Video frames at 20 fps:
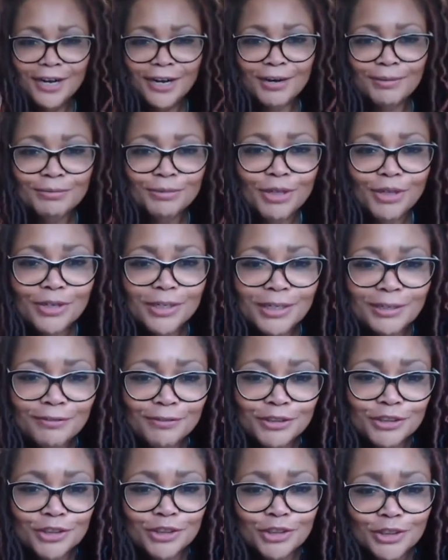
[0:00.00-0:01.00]
I'm not
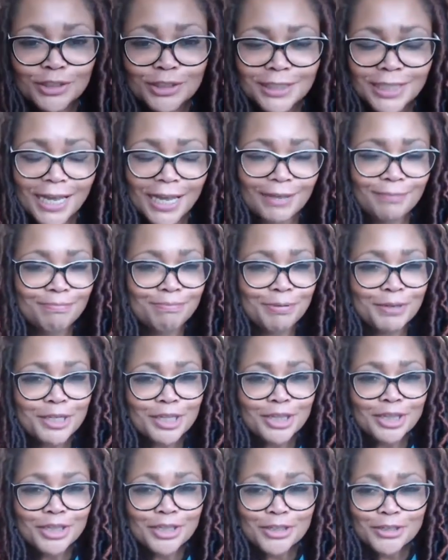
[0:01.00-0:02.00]
even done yet, but
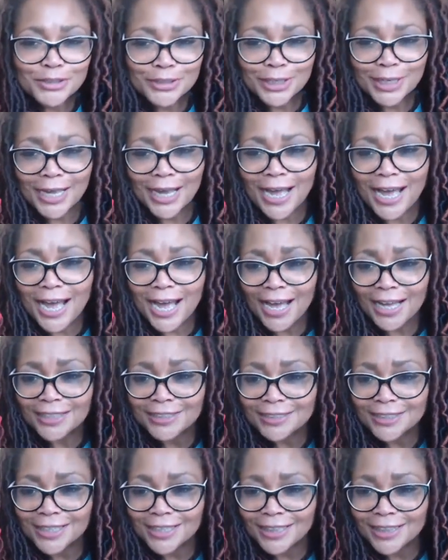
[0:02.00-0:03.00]
look
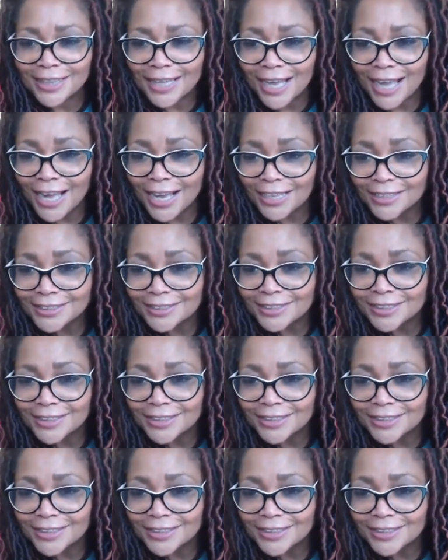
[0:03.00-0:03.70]
at that.